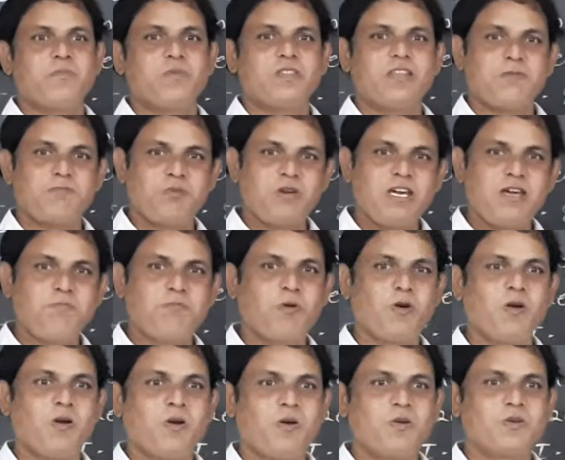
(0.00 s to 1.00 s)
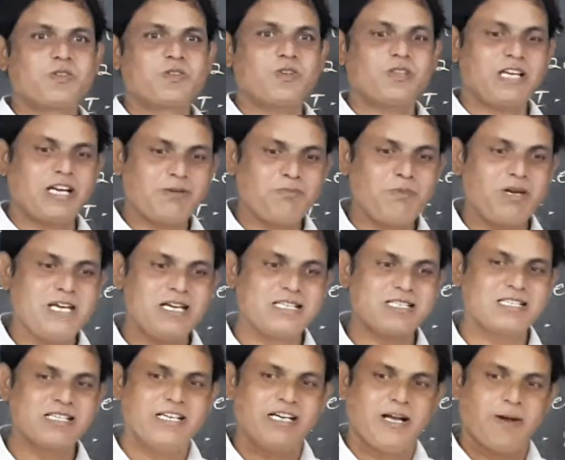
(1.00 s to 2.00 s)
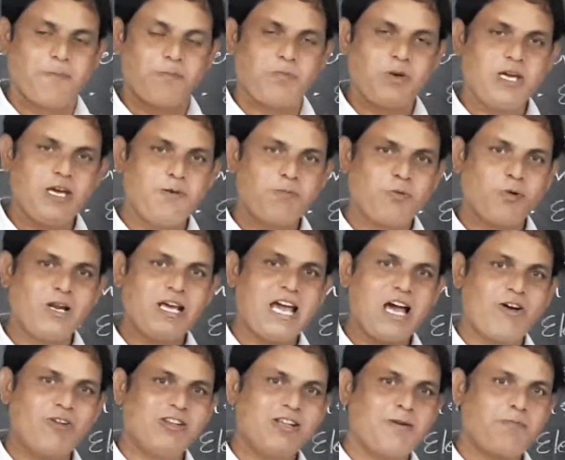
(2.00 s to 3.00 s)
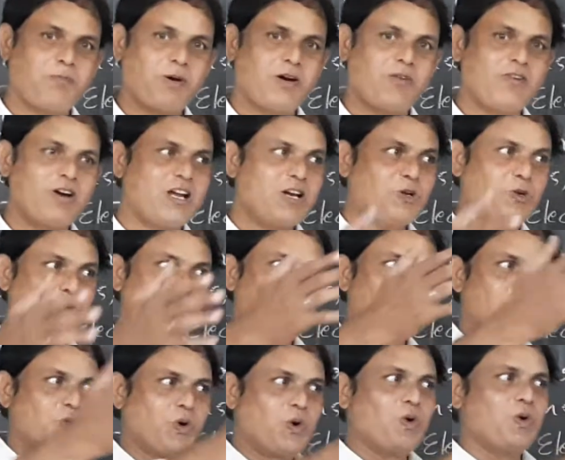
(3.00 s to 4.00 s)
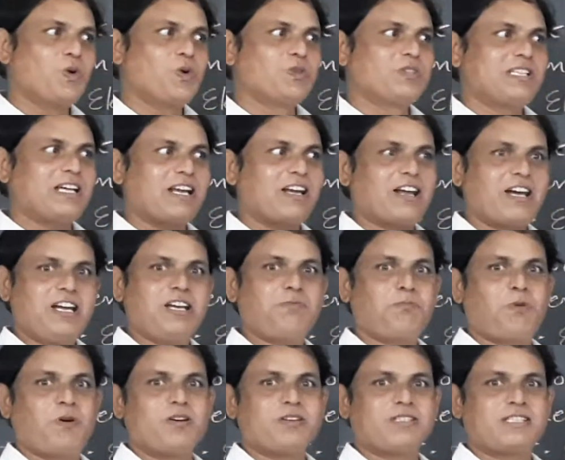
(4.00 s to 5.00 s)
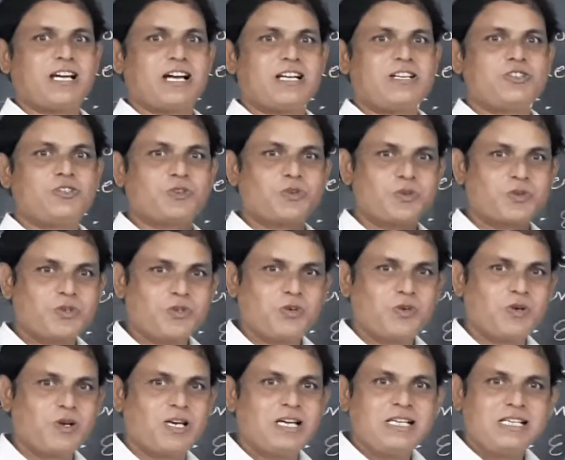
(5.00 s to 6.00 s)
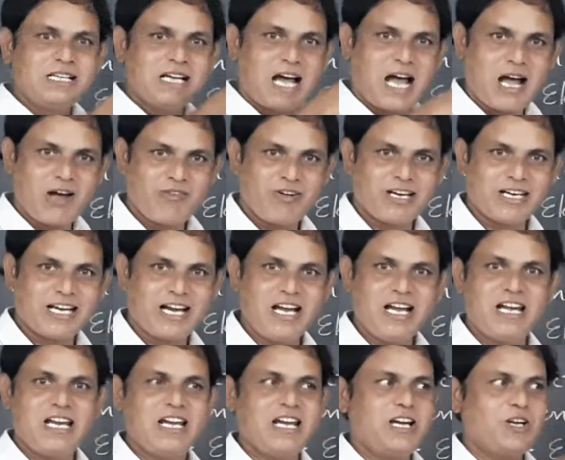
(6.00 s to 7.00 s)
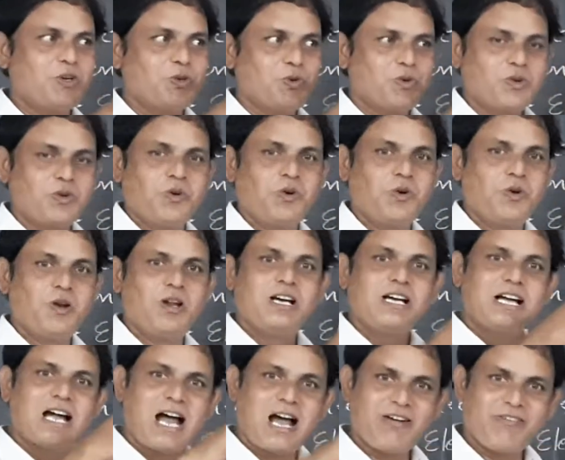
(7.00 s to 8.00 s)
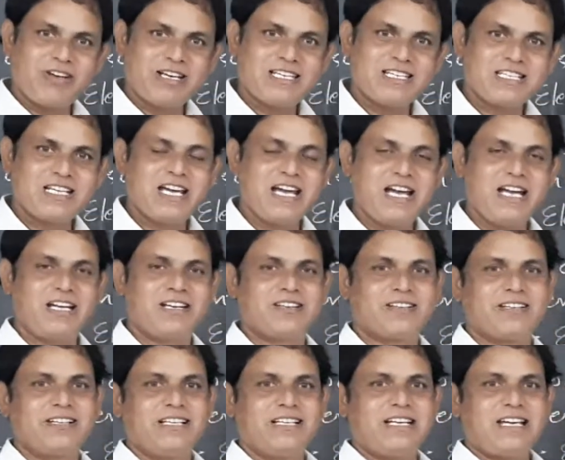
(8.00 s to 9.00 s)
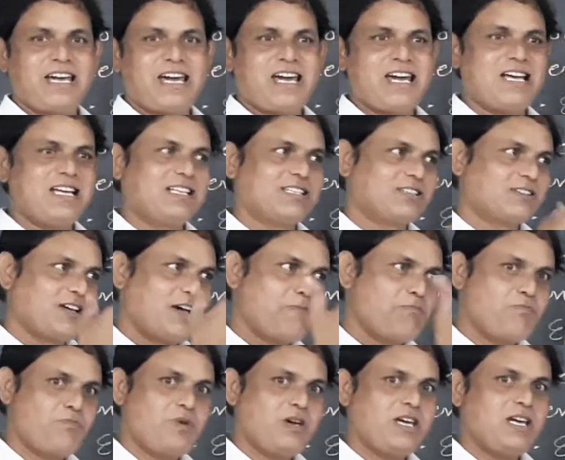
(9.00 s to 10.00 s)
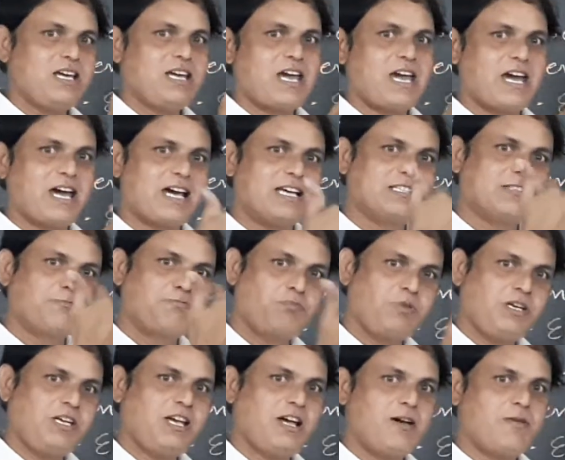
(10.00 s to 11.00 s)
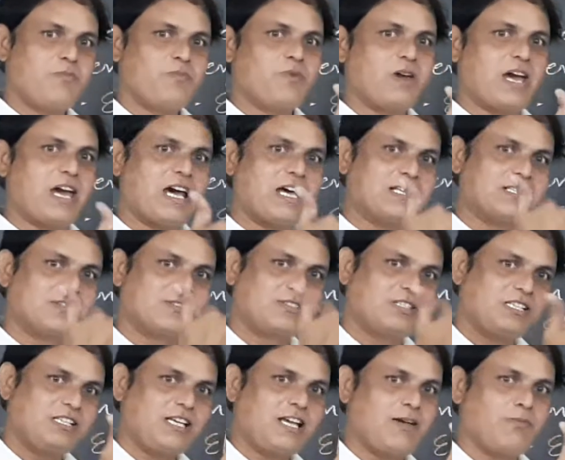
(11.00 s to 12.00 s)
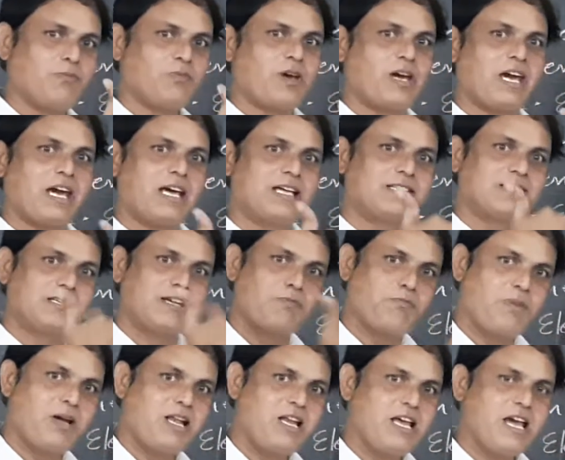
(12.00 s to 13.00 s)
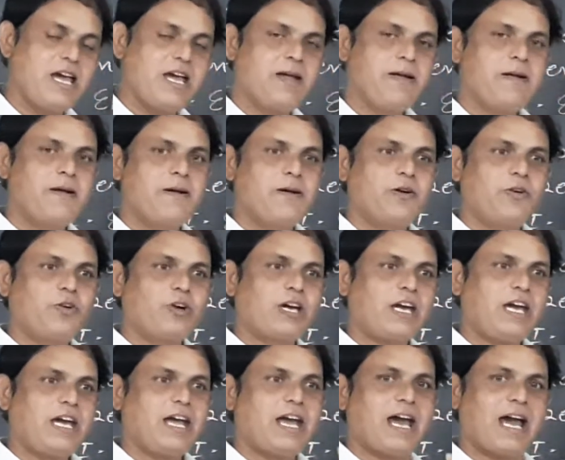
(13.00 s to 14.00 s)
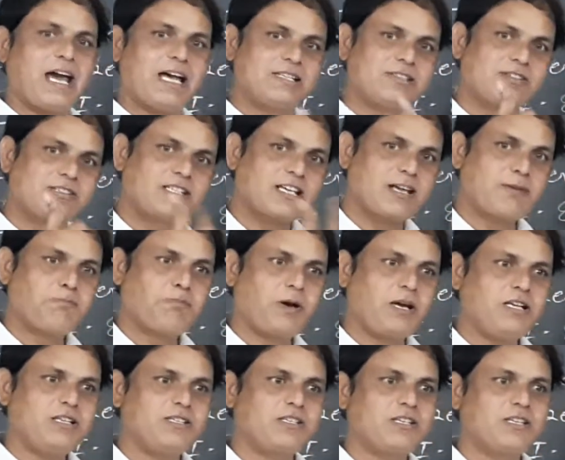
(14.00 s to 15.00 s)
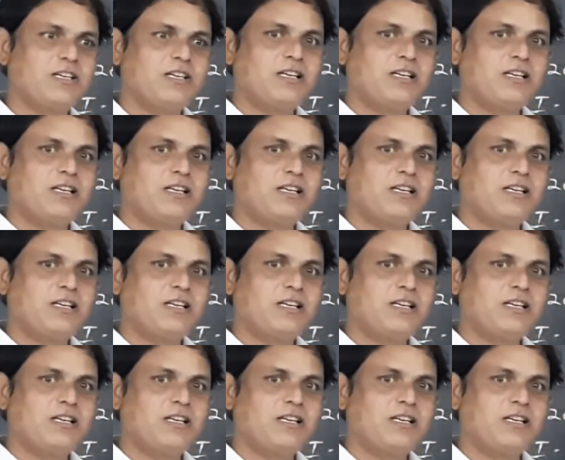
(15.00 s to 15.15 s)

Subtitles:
The people. So that means people have the power to choose the right person to rule our country, to rule our state, as MP, as PM, as CM, as MLA, okay, as Sarpanch,